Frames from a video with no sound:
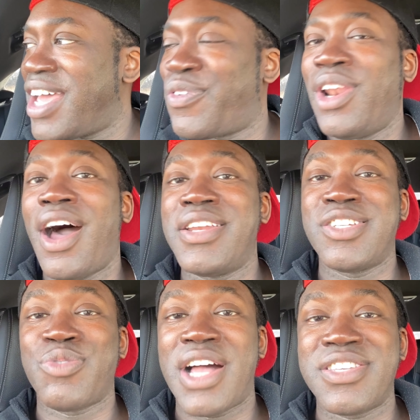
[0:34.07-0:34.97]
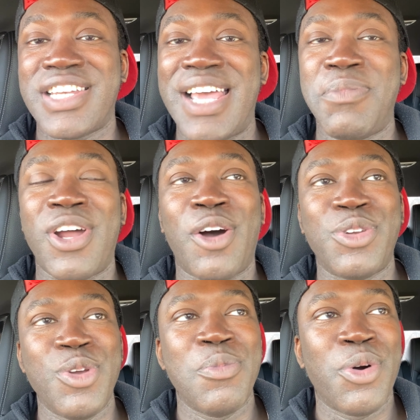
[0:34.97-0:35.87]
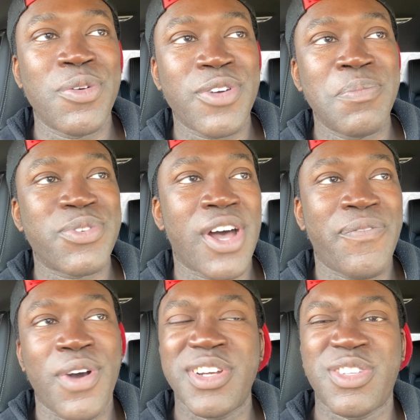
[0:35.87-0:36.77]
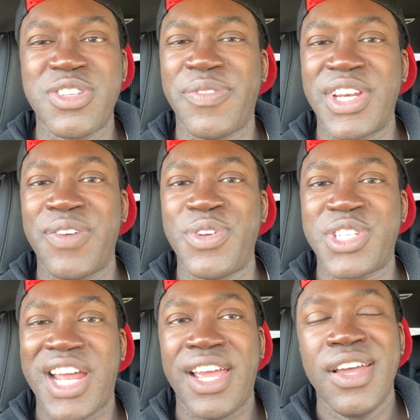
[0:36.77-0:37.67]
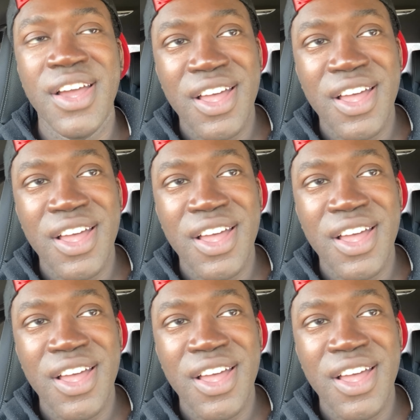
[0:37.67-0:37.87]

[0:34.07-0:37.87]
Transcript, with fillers: If you like these rants, and let me know, I'll do more of them. So I thought I'd just do something different today.